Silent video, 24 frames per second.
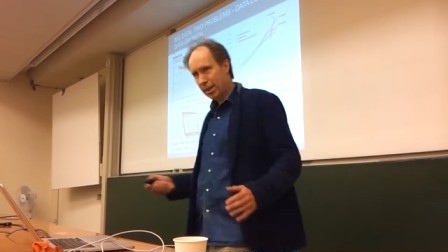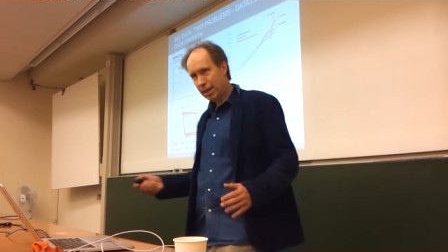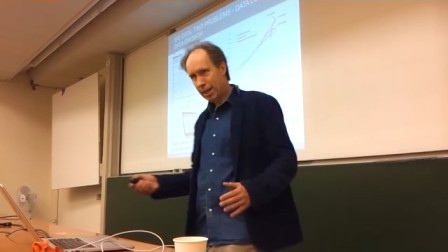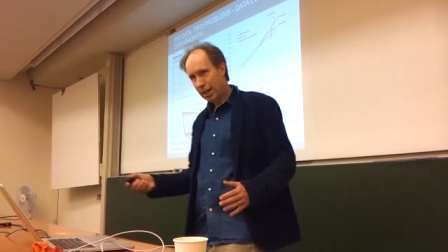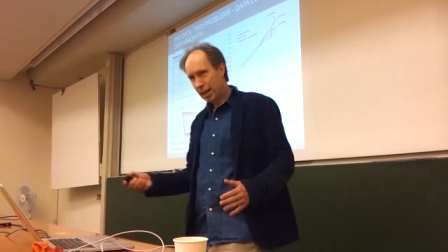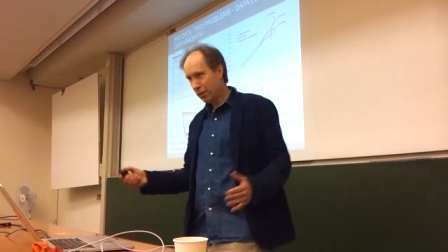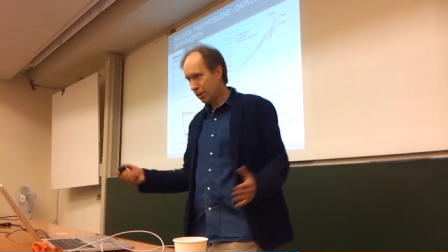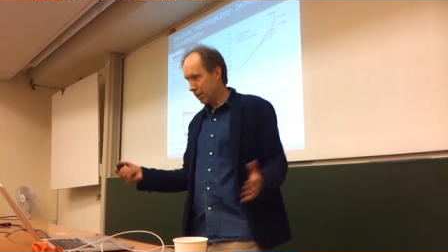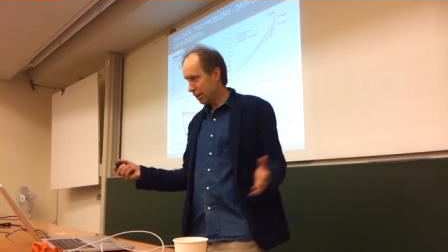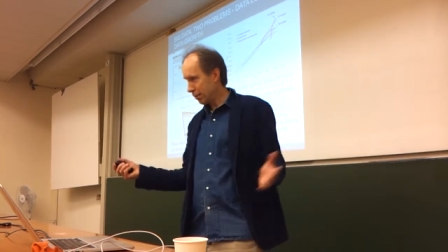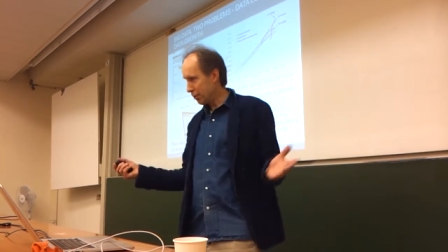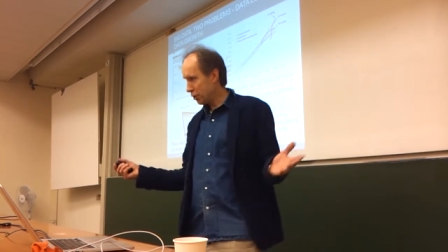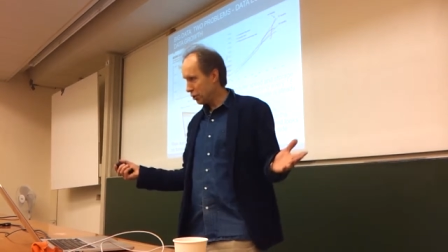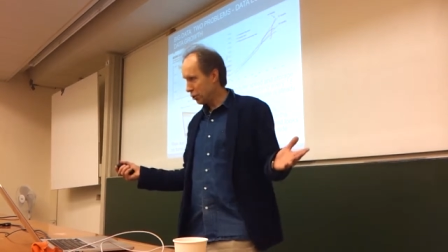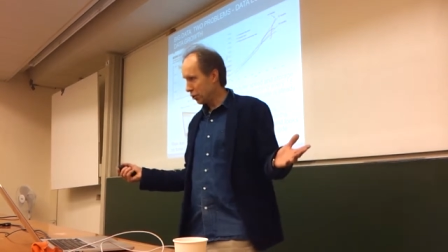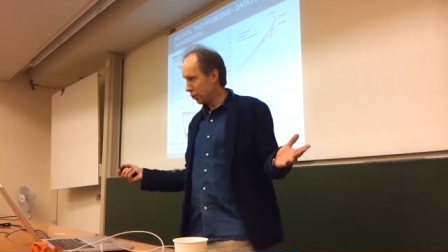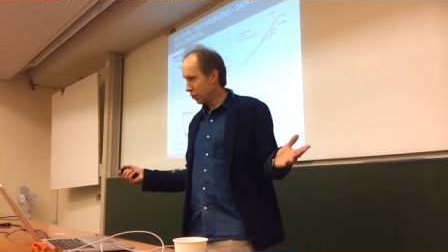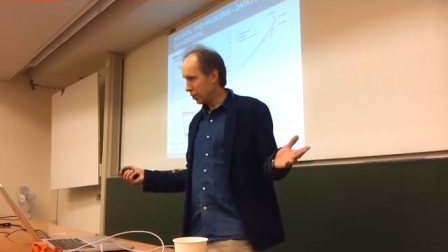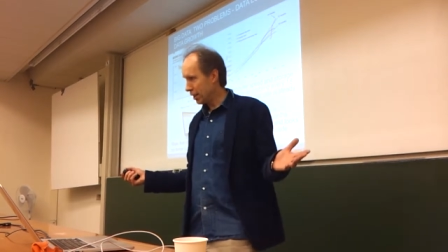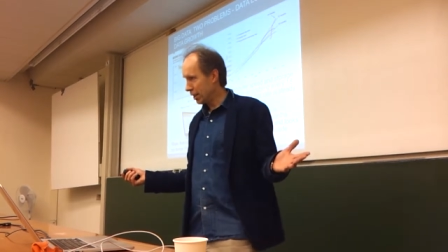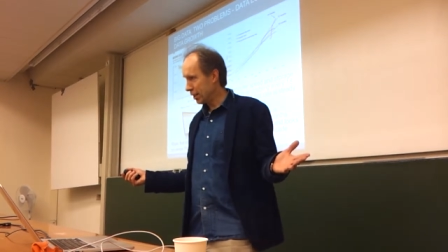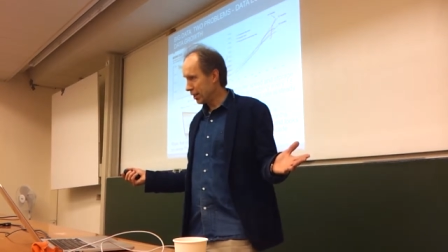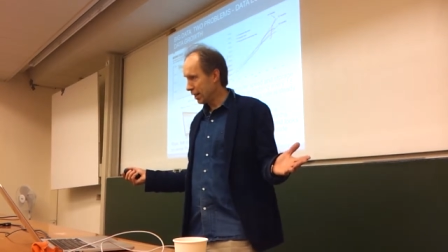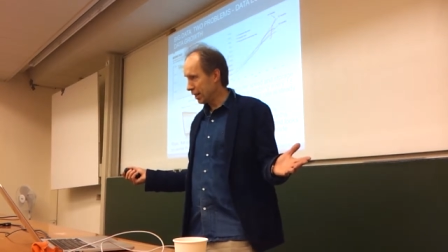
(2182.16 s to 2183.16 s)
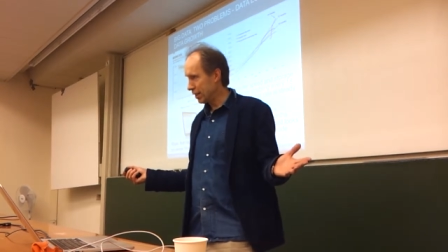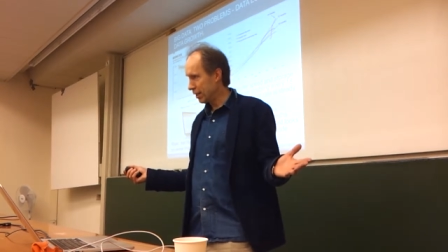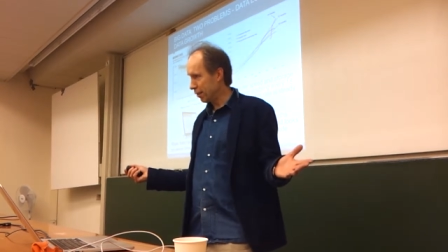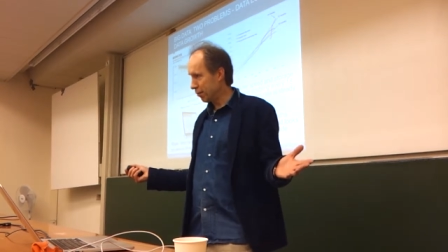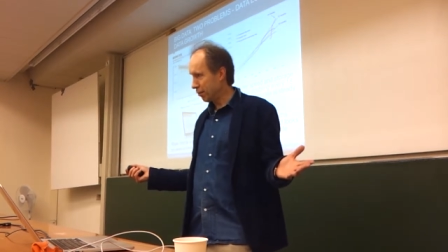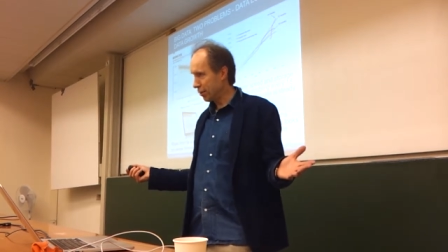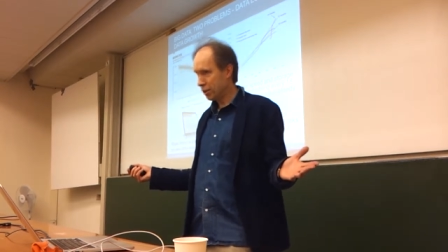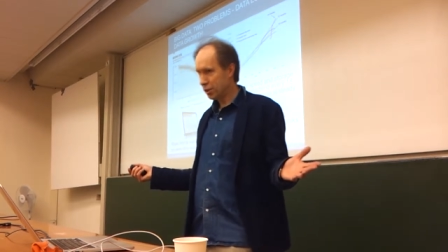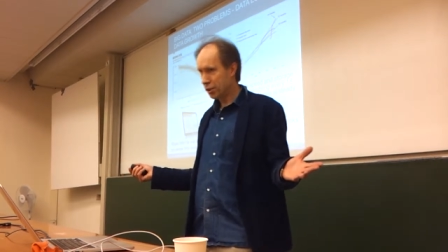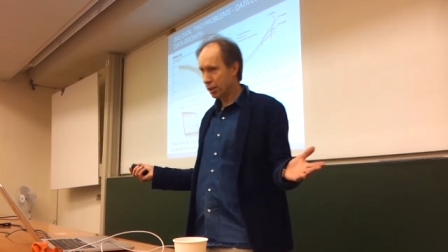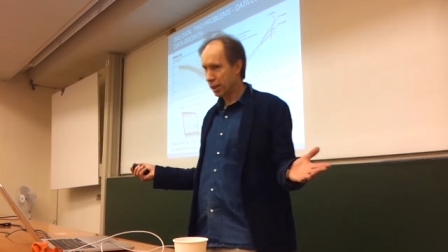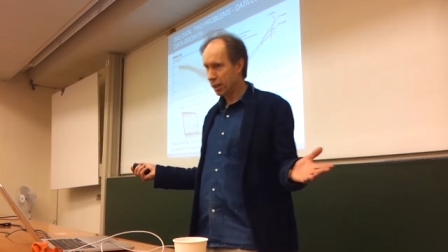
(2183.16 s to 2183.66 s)
How can we store the data
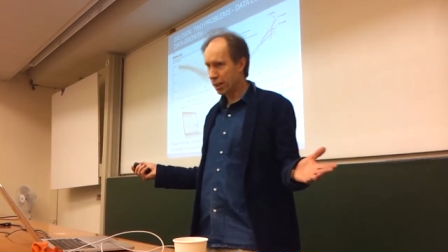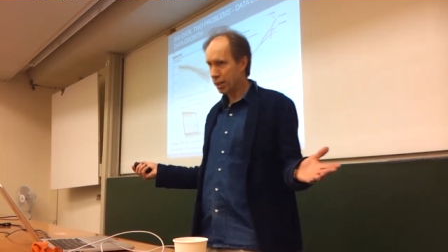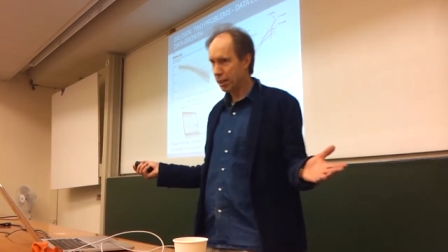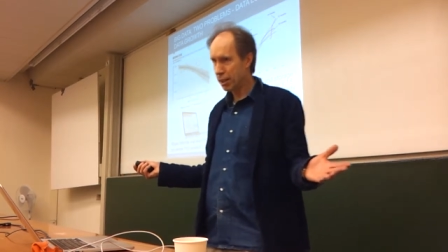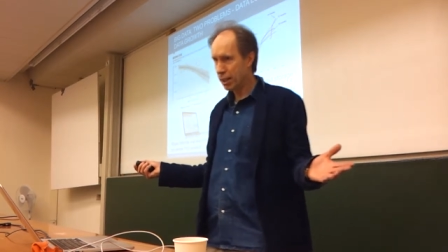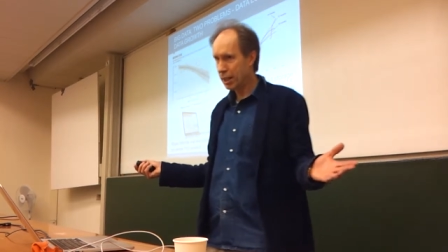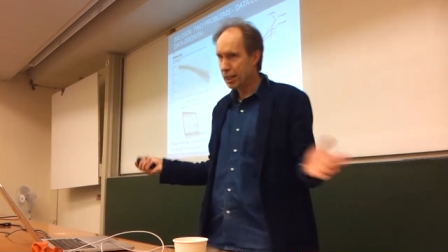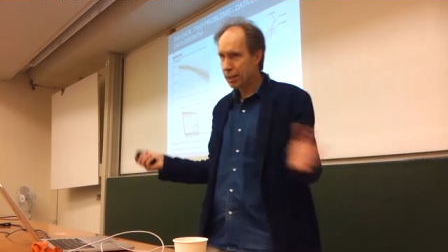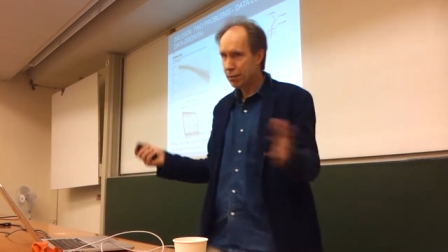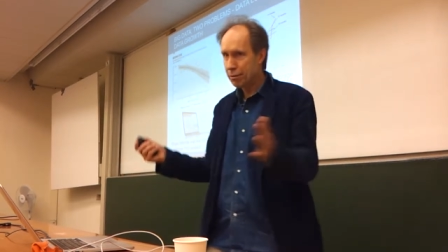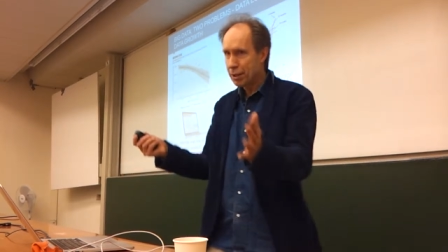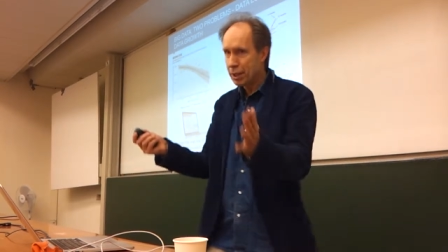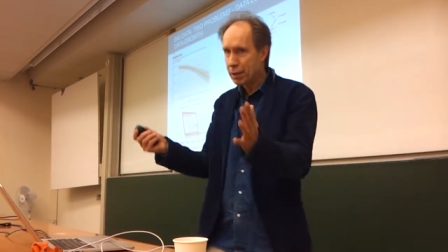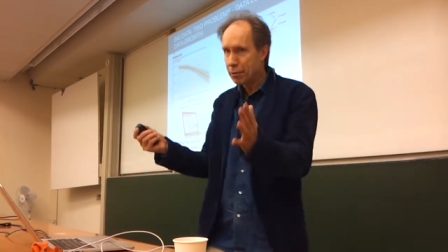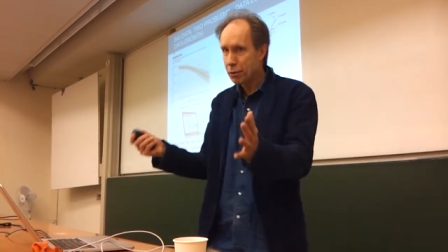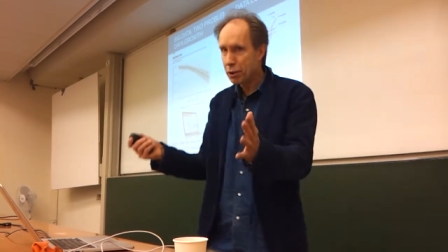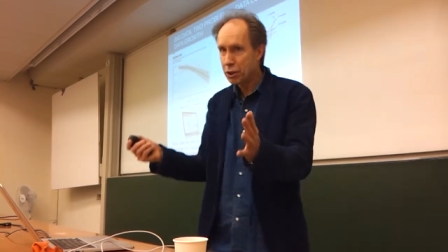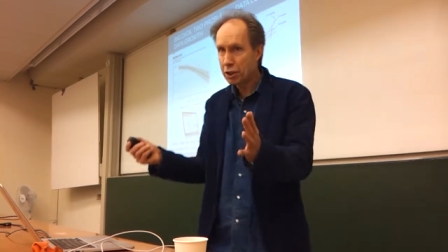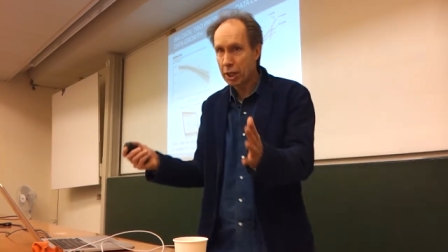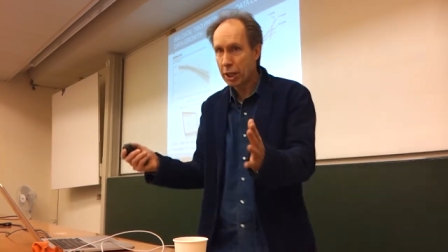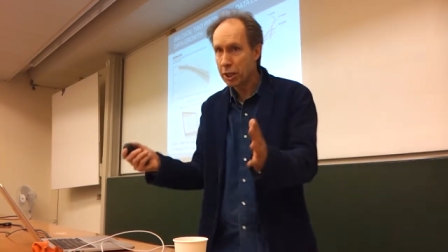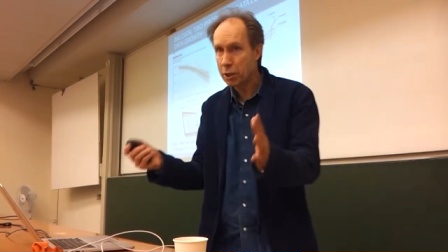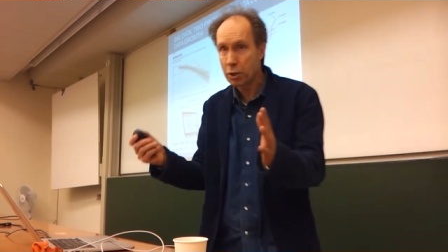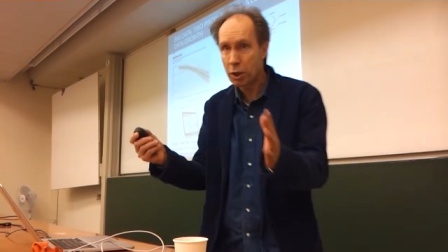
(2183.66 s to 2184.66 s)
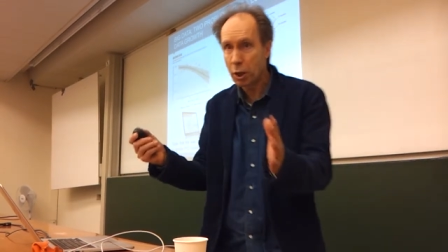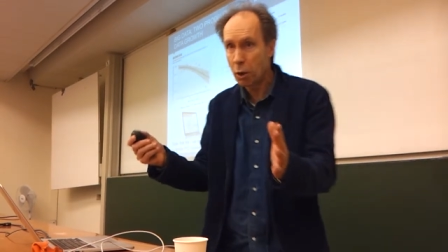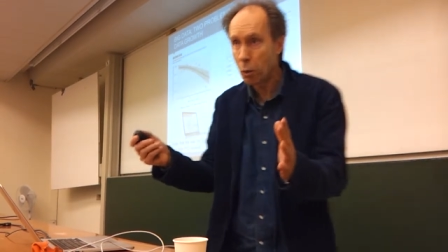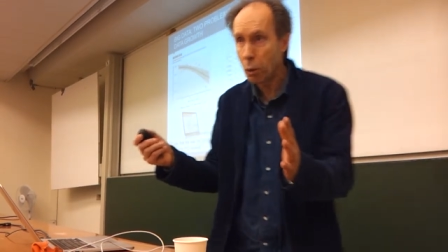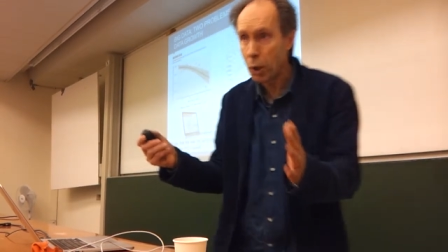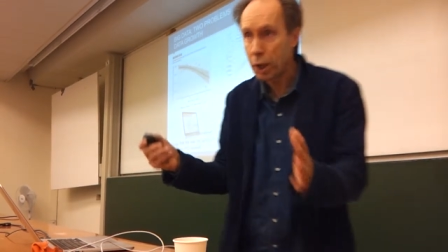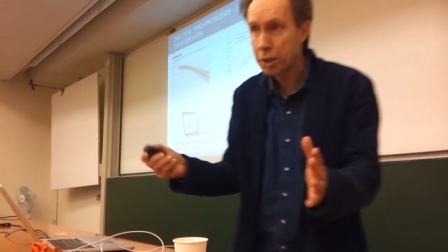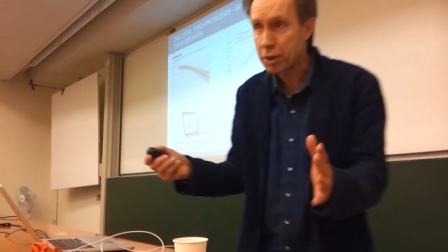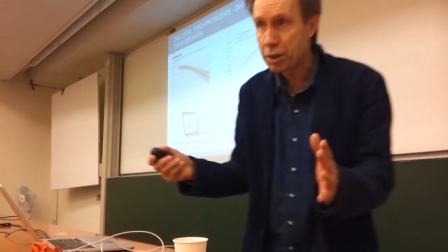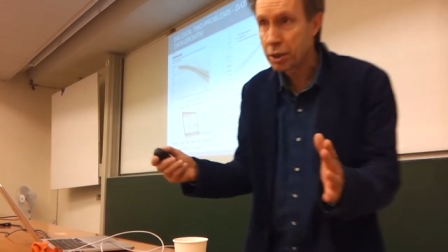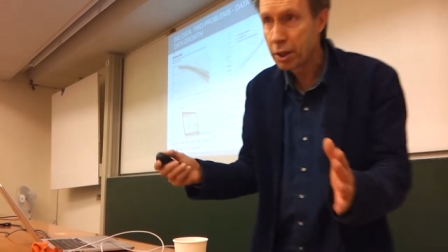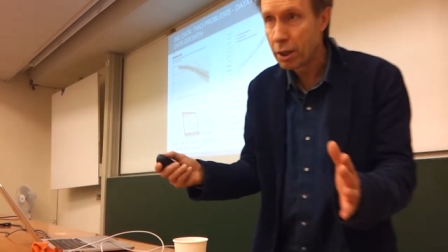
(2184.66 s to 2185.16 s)
physically? Even if we say, you know
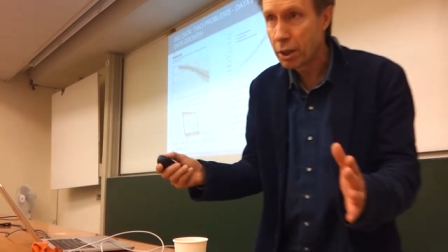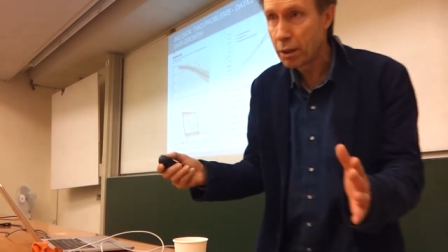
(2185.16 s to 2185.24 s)
what,